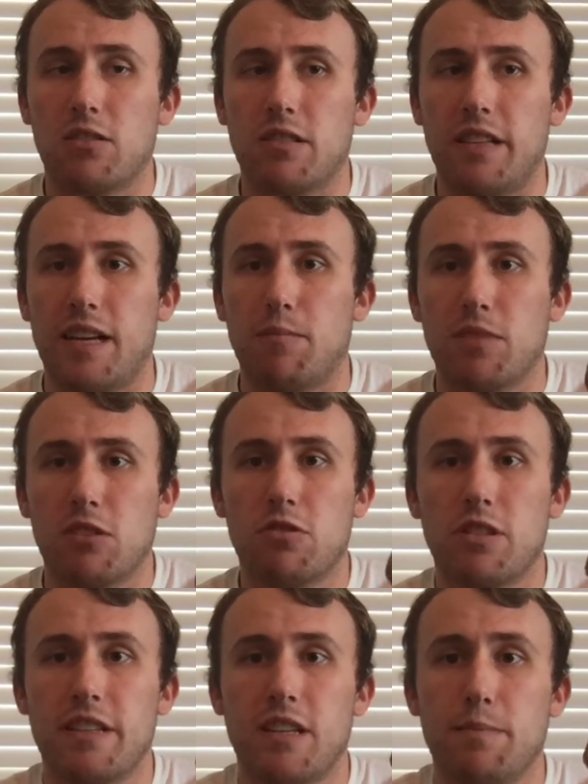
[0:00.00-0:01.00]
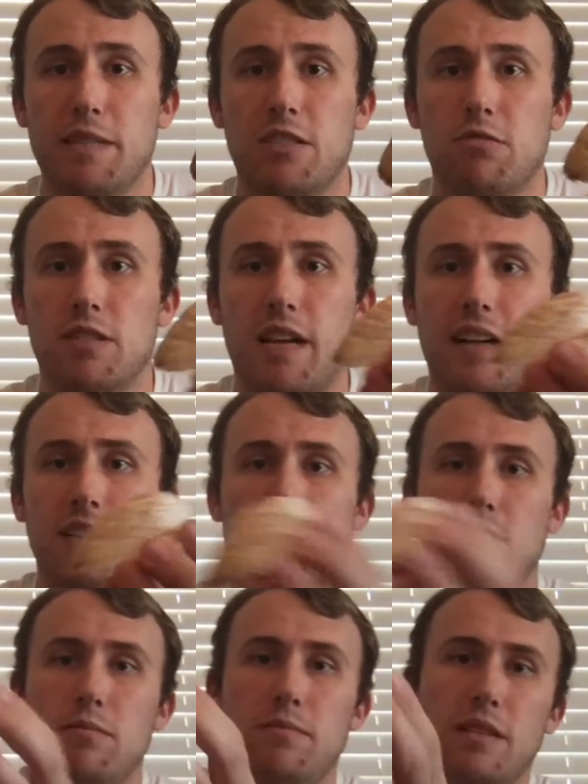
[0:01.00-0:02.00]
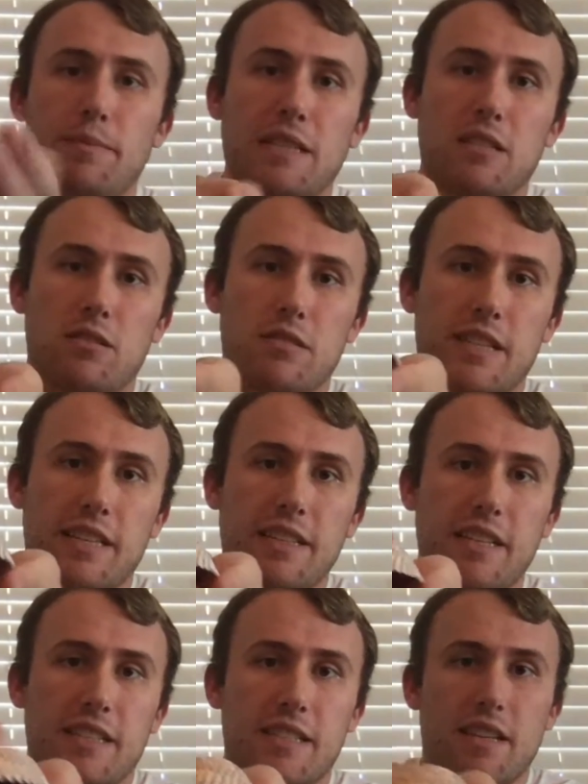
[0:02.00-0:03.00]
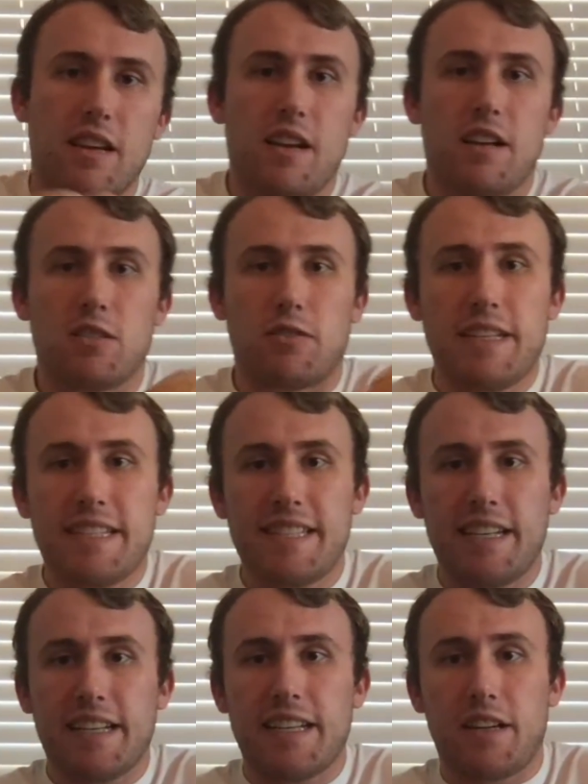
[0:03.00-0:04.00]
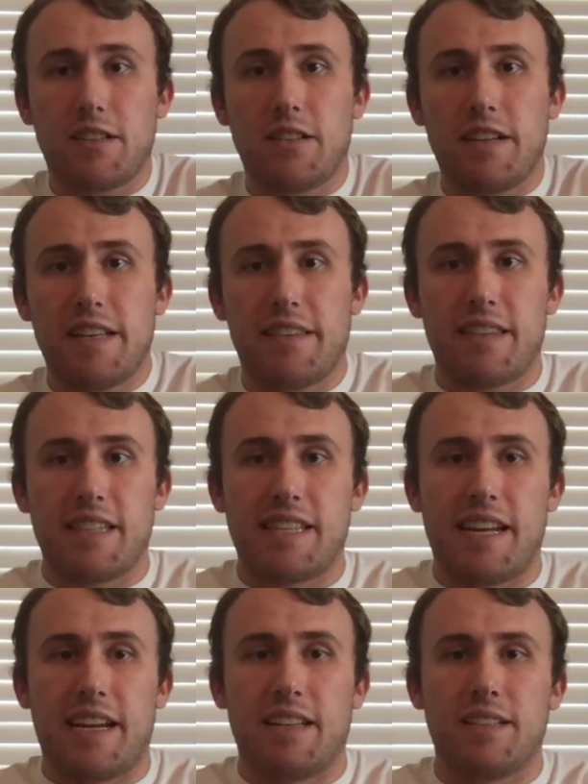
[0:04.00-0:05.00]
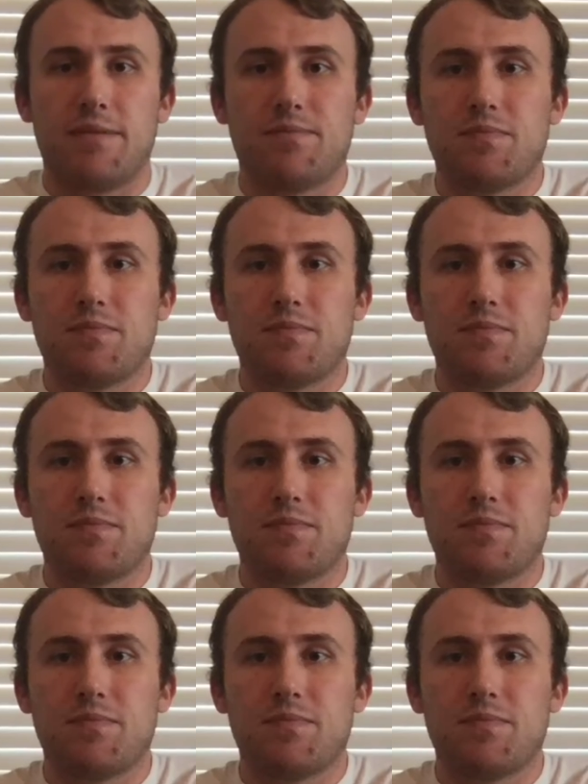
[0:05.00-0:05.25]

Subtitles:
clam. Usually there'd be two sides to him. He'd be closed like this. So he's sitting underneath the sand.